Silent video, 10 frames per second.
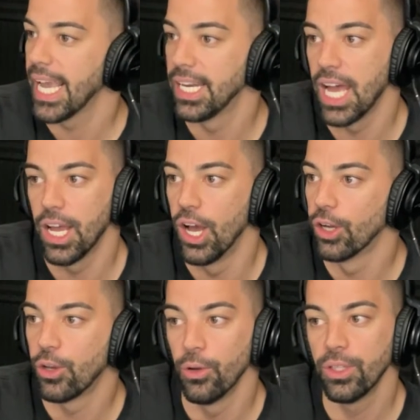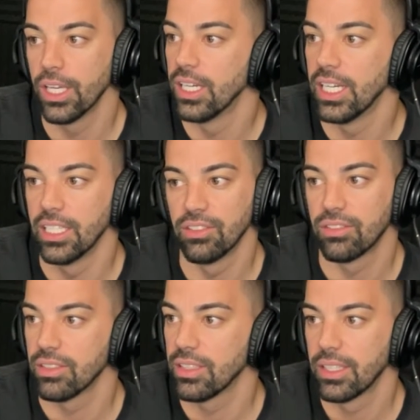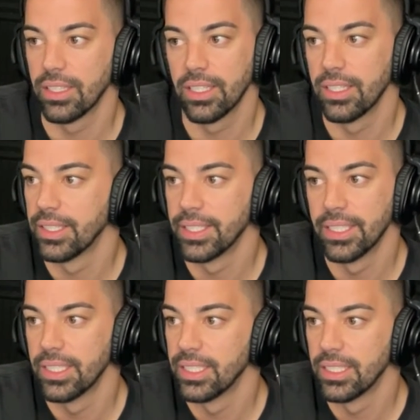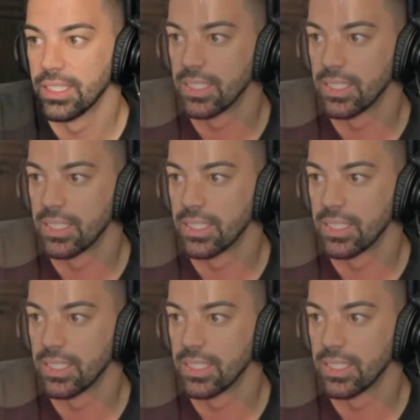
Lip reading: the Phillies are going to be my pick because they're playing with heart